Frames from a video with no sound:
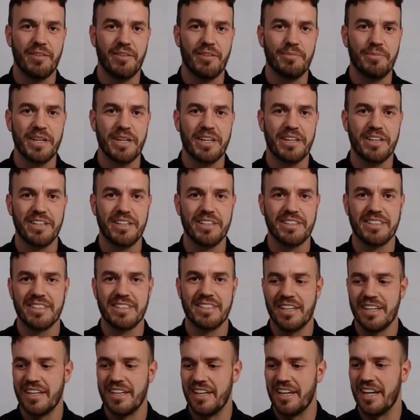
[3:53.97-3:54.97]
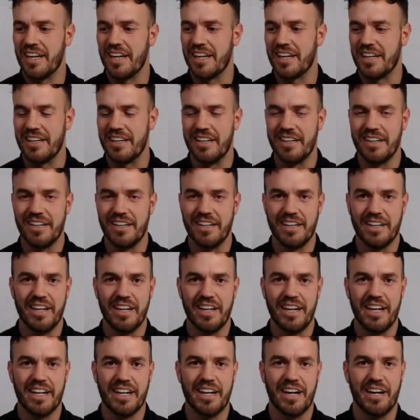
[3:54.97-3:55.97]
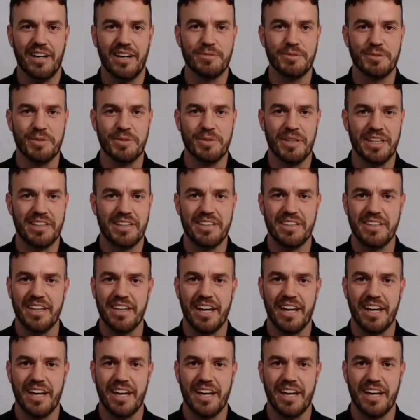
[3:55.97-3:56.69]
because it comes with